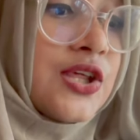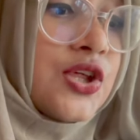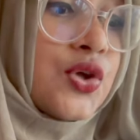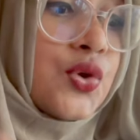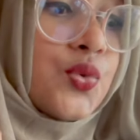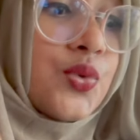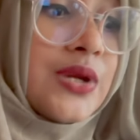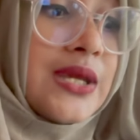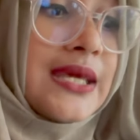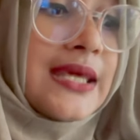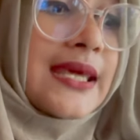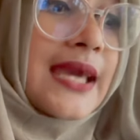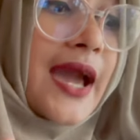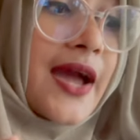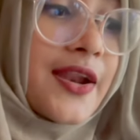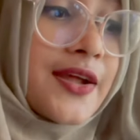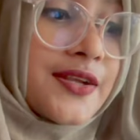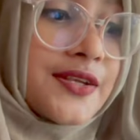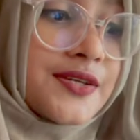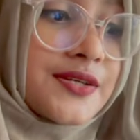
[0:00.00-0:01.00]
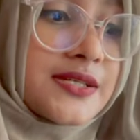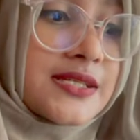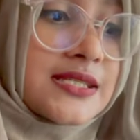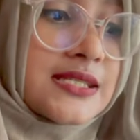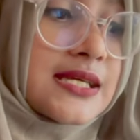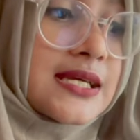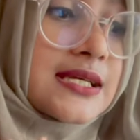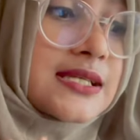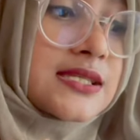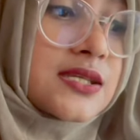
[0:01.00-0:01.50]
unique
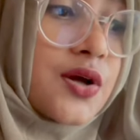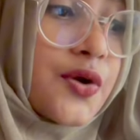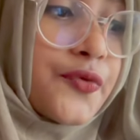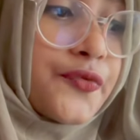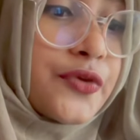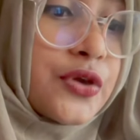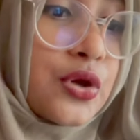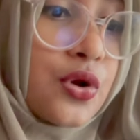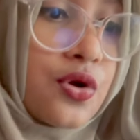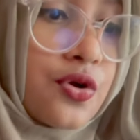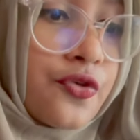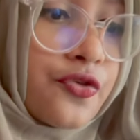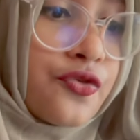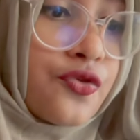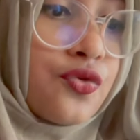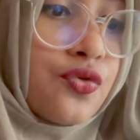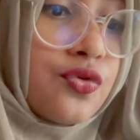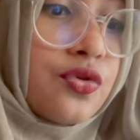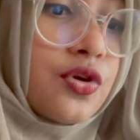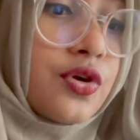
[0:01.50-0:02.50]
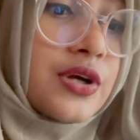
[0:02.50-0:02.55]
characteristics of your school